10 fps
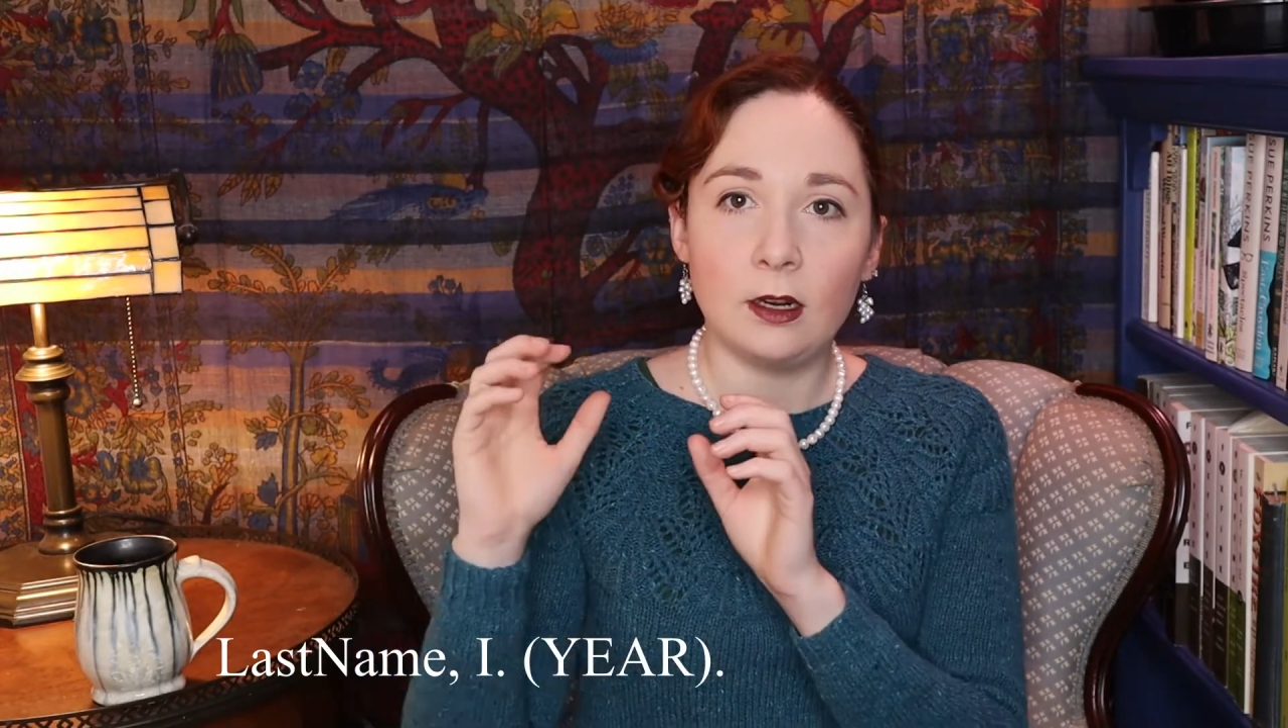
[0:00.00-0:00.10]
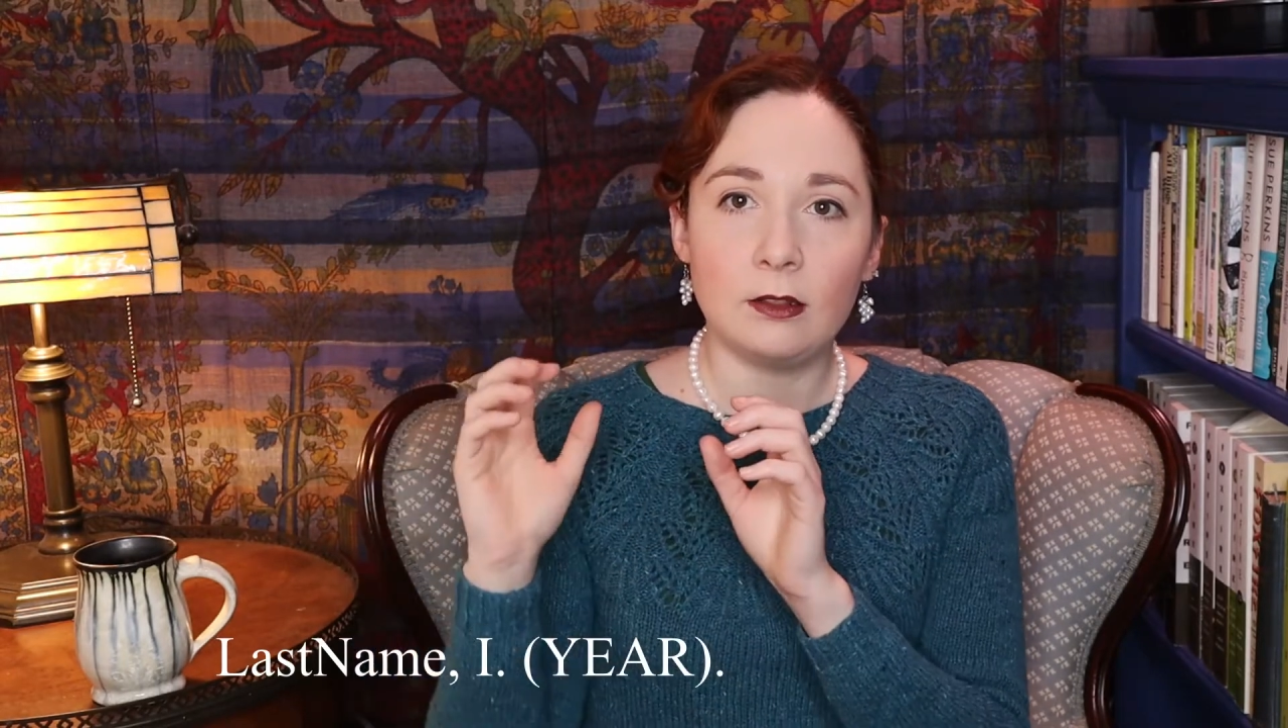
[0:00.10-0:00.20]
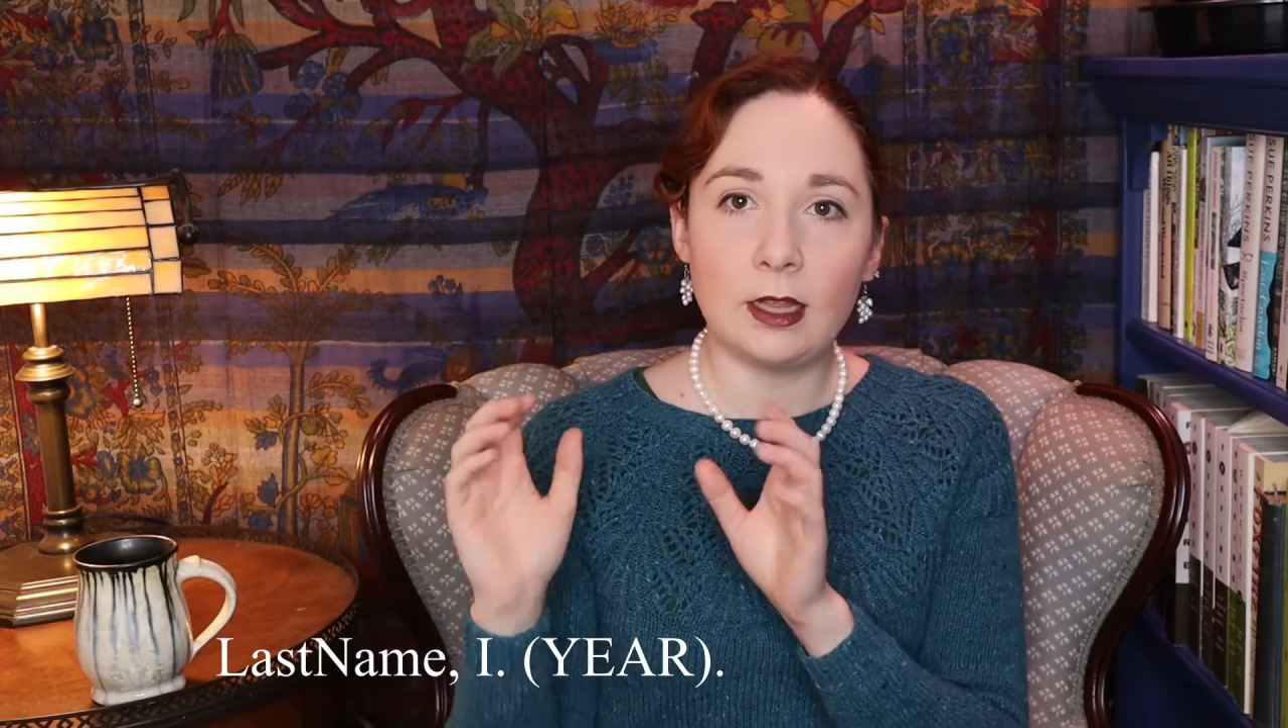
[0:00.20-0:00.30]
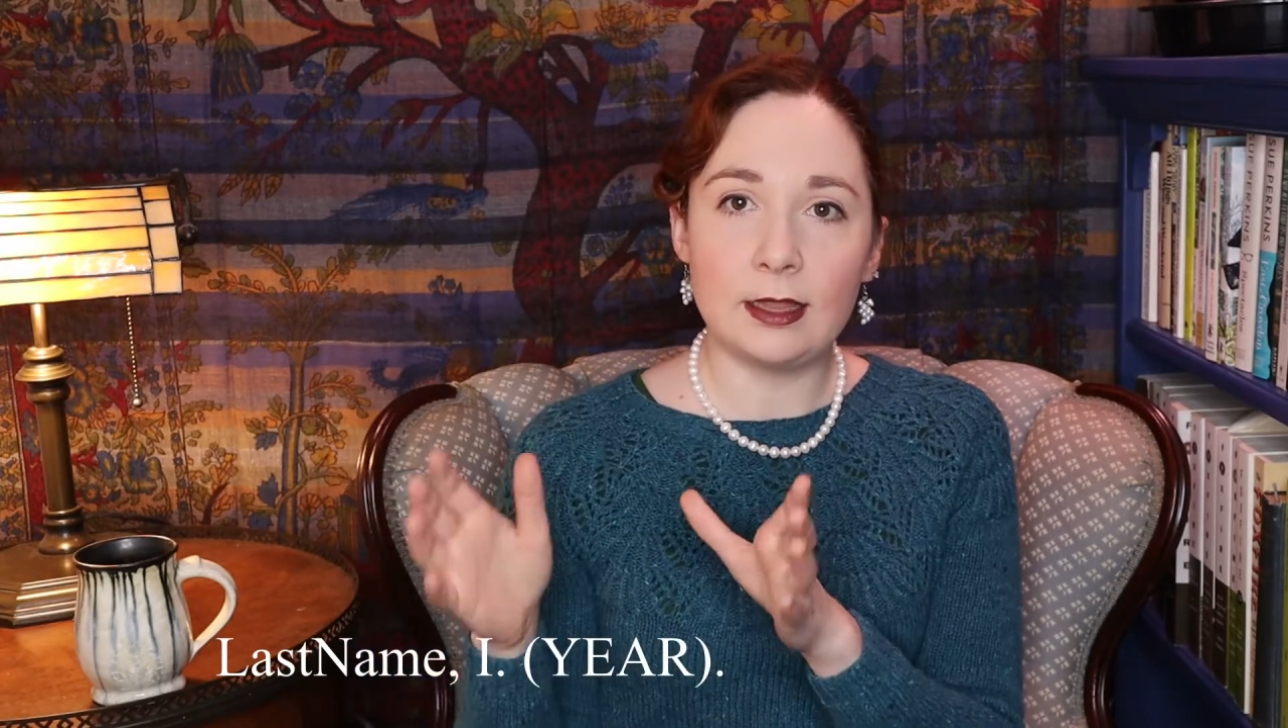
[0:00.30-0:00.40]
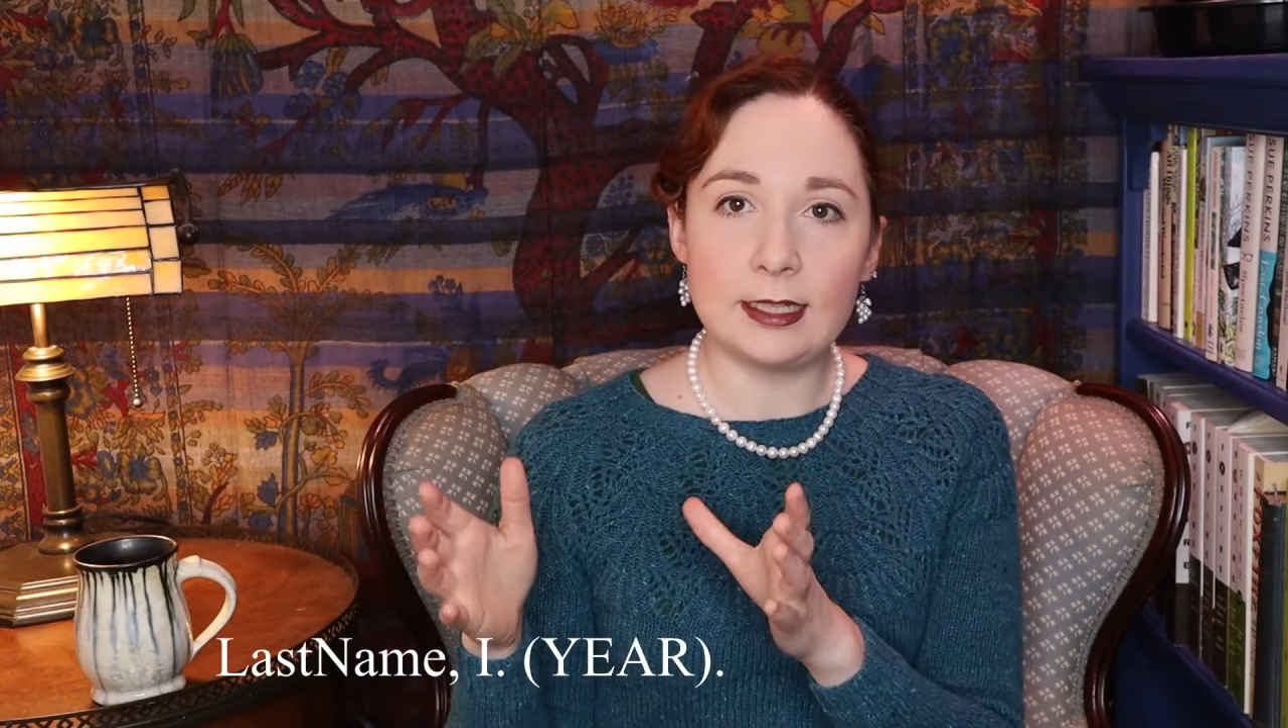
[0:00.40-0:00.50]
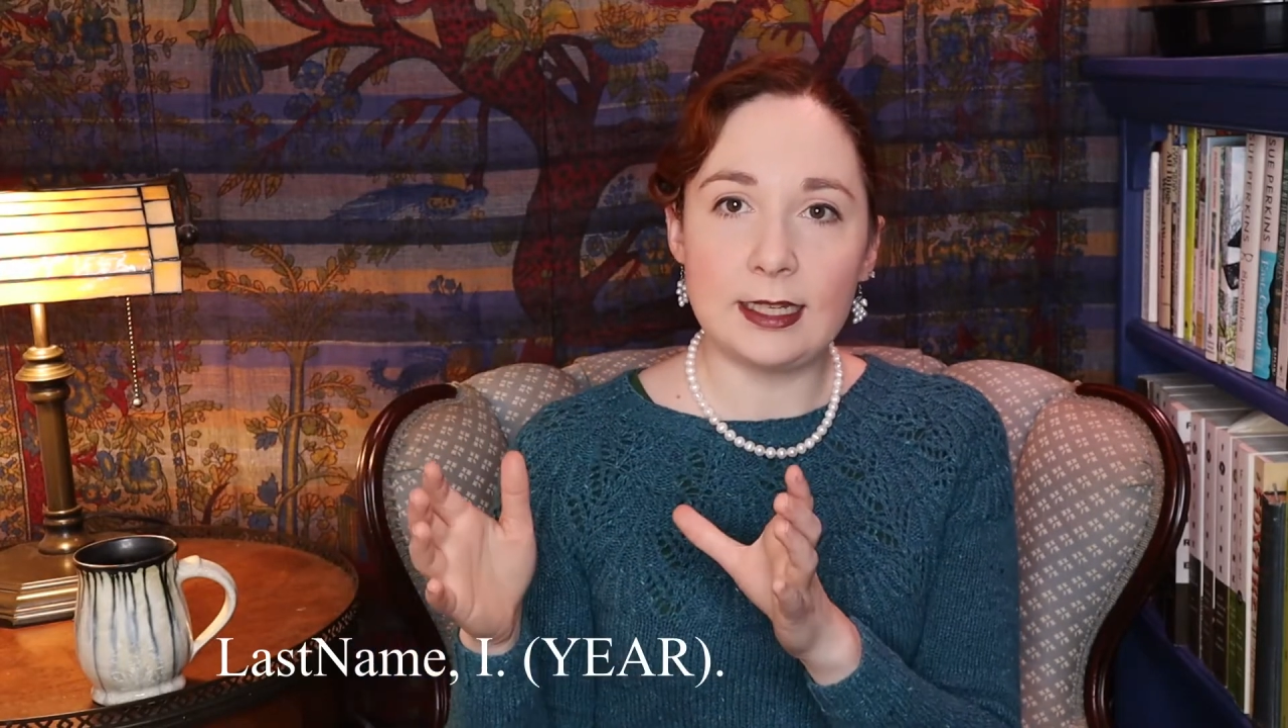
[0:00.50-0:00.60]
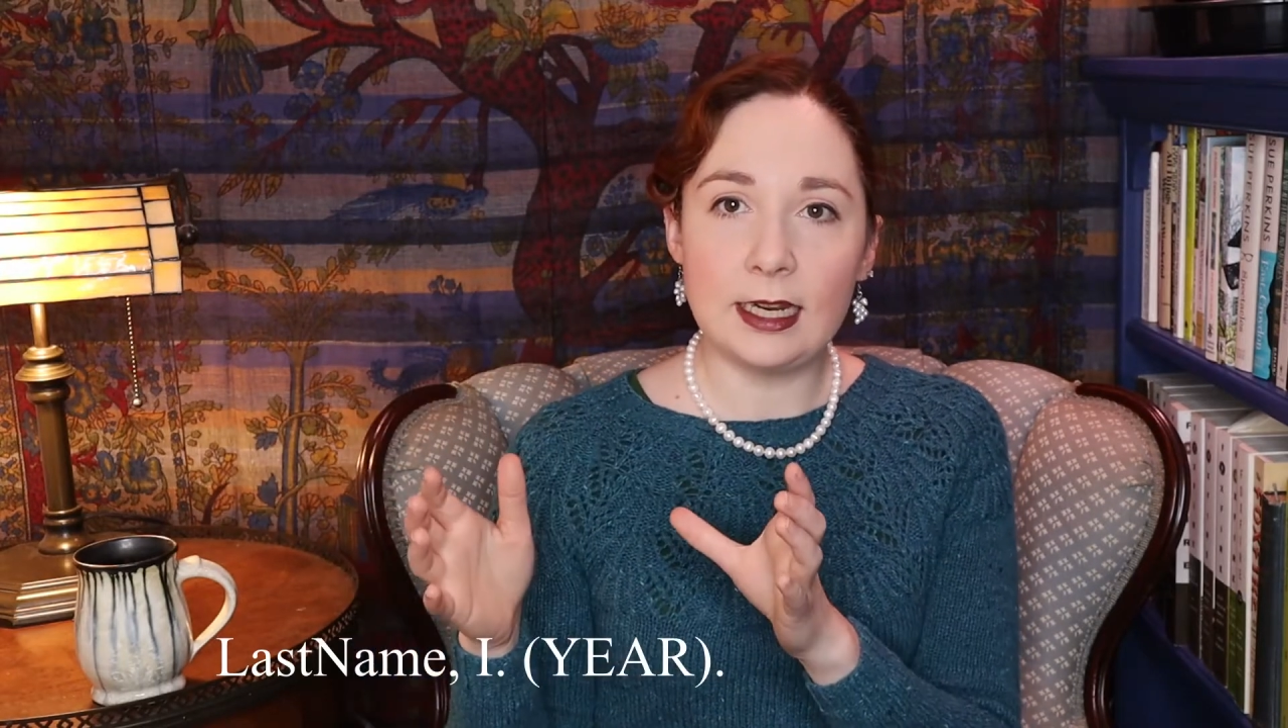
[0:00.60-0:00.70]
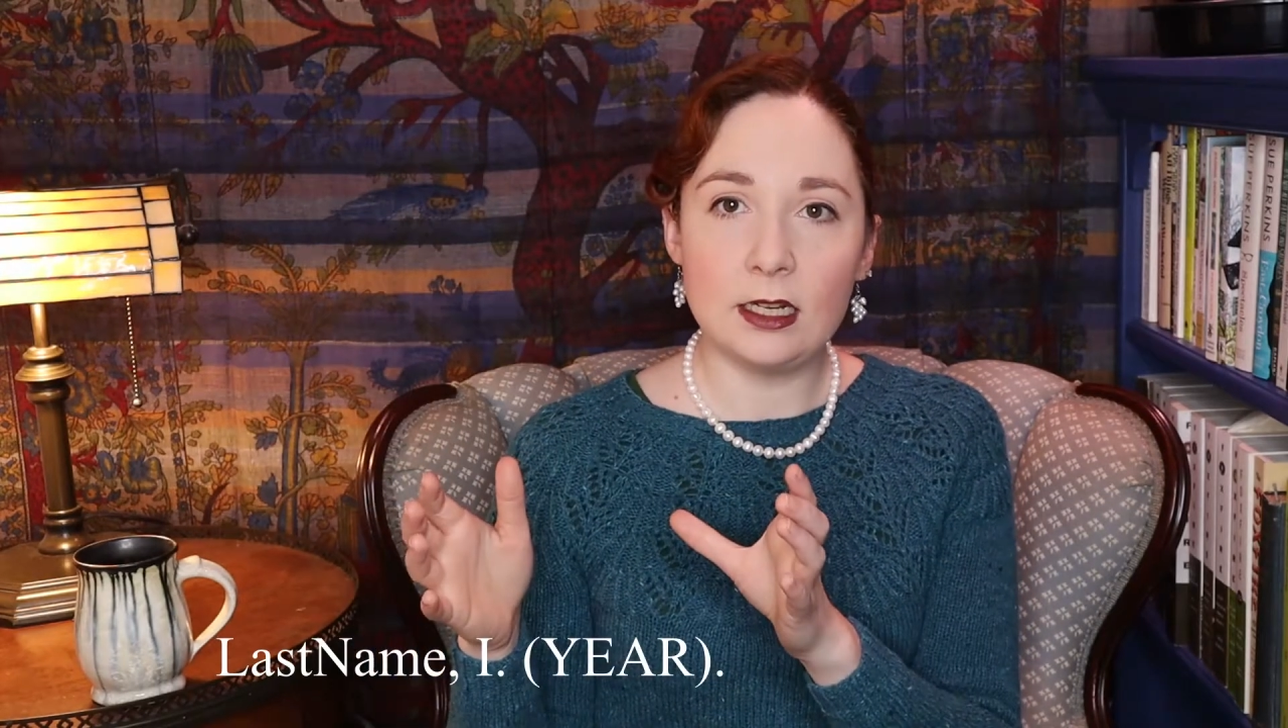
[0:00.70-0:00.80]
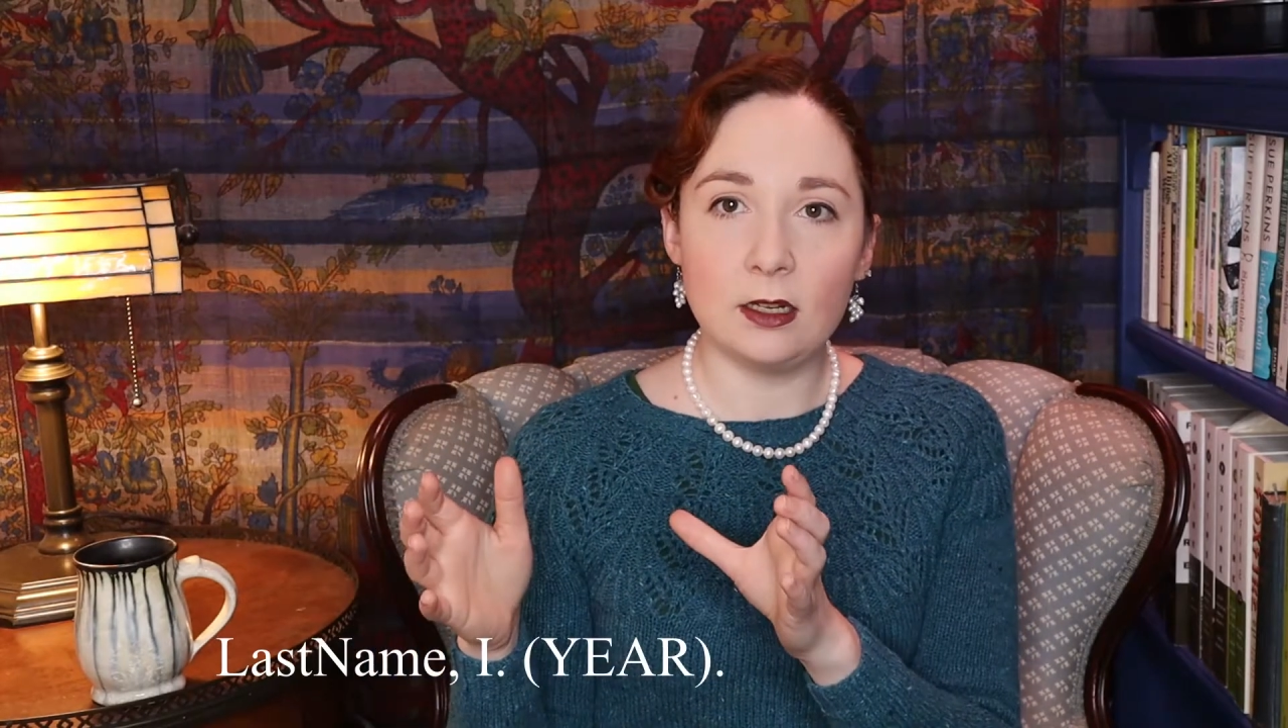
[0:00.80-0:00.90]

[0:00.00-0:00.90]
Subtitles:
then the date